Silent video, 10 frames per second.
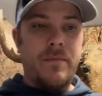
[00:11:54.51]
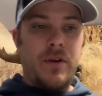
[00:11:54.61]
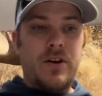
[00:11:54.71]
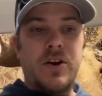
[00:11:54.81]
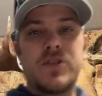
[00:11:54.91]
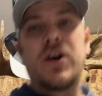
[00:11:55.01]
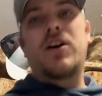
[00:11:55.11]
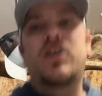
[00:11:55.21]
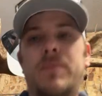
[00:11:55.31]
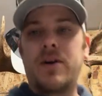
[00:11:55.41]
you're
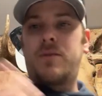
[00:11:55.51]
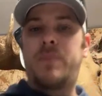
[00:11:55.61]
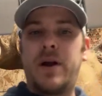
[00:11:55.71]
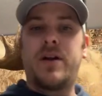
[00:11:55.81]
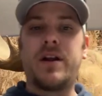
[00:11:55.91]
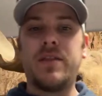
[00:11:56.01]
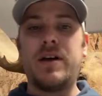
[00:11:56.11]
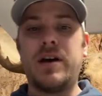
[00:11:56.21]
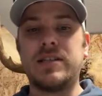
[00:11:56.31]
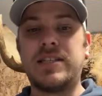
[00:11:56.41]
talking about comparing
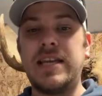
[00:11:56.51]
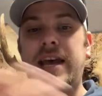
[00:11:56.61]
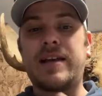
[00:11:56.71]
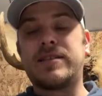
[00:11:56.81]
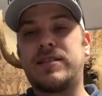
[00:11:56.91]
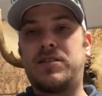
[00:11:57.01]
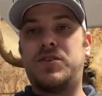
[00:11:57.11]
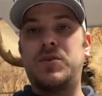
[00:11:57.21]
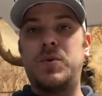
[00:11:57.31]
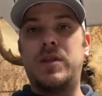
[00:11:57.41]
the CX
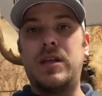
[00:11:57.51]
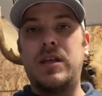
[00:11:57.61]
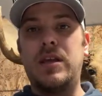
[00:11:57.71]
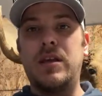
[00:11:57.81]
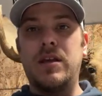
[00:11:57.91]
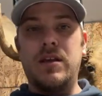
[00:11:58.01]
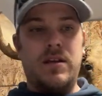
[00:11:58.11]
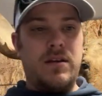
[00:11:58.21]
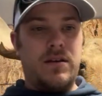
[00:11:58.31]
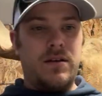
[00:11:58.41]
to the,
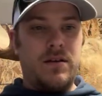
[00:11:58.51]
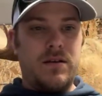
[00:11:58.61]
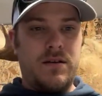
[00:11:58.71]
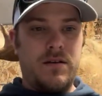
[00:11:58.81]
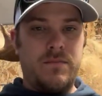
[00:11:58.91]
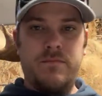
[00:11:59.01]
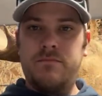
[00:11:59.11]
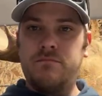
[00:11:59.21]
I'm